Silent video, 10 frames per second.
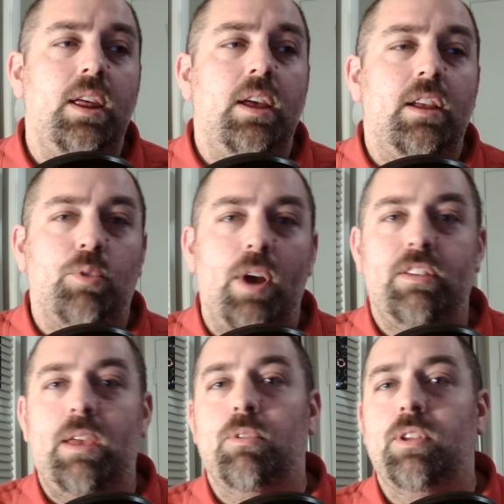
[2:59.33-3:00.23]
That's why he's
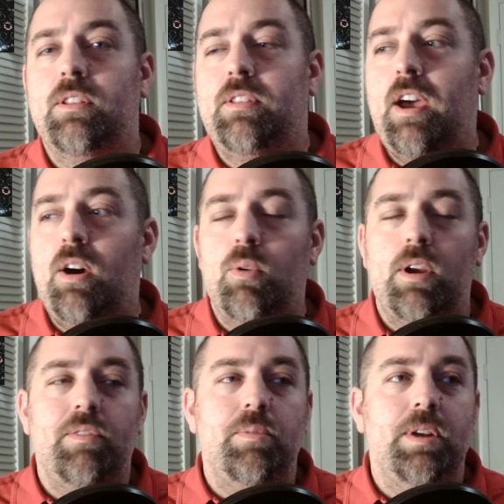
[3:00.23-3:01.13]
able to tell where
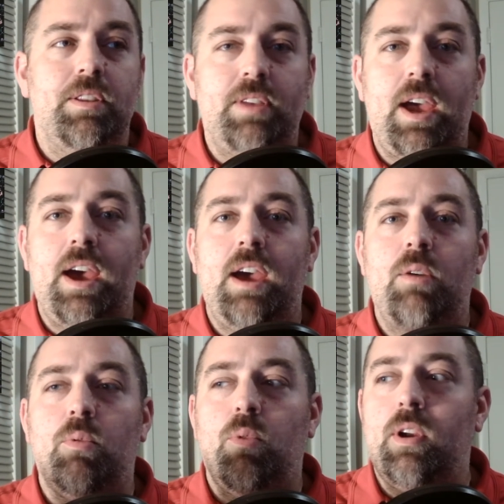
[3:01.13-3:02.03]
everybody's at,
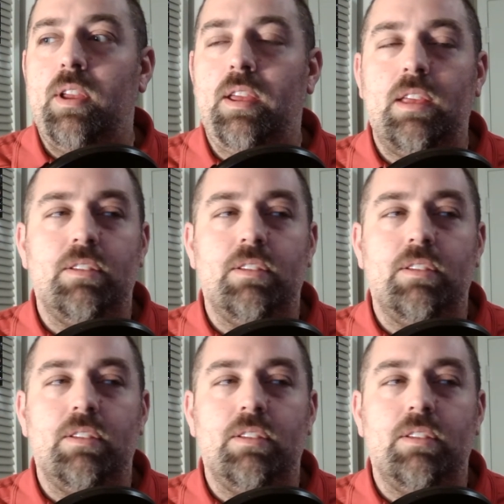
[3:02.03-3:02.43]
where he's